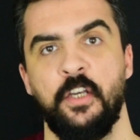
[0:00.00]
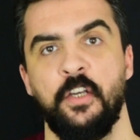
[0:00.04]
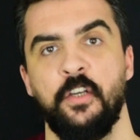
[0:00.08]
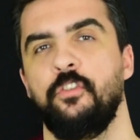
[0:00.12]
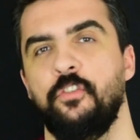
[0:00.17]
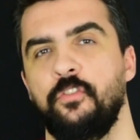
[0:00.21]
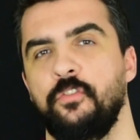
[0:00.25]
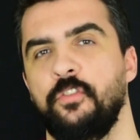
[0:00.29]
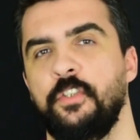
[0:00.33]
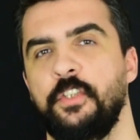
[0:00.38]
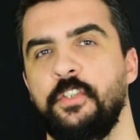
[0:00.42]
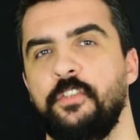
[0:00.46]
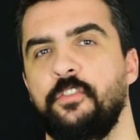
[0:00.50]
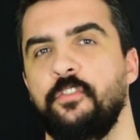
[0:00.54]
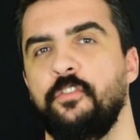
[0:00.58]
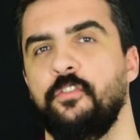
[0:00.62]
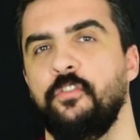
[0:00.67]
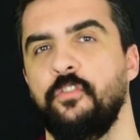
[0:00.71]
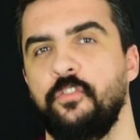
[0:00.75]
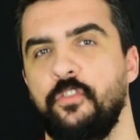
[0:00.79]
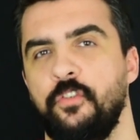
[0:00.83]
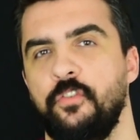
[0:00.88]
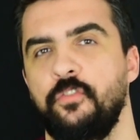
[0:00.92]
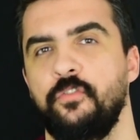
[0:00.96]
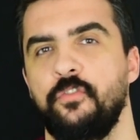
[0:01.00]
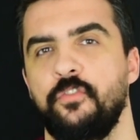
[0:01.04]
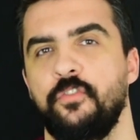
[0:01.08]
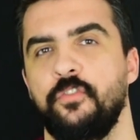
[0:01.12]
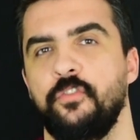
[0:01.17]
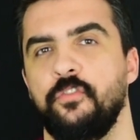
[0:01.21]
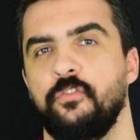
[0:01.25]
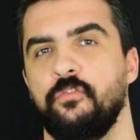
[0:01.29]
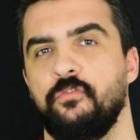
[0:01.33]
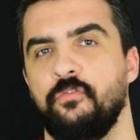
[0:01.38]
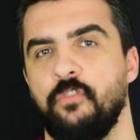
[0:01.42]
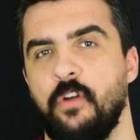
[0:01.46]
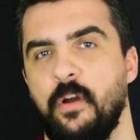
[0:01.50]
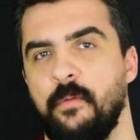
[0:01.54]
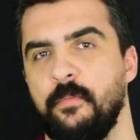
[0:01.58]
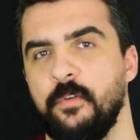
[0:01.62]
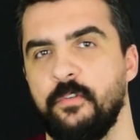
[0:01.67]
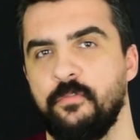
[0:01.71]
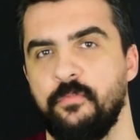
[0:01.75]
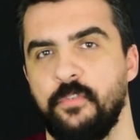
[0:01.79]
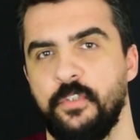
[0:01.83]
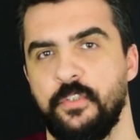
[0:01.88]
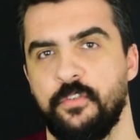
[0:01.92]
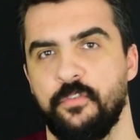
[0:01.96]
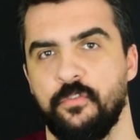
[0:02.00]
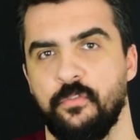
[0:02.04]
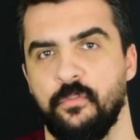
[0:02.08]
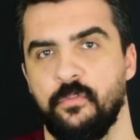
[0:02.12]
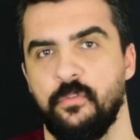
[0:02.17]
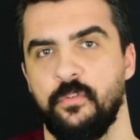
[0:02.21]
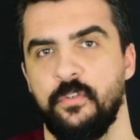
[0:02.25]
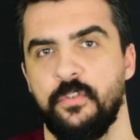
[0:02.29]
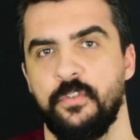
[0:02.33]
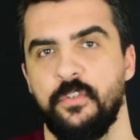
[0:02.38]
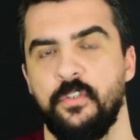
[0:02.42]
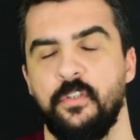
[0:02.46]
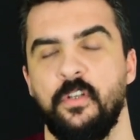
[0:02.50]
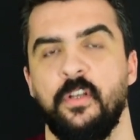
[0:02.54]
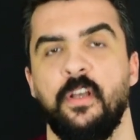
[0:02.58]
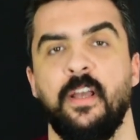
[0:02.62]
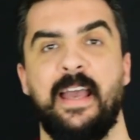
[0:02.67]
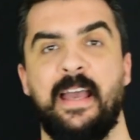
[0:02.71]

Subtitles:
You need to use your grammar resource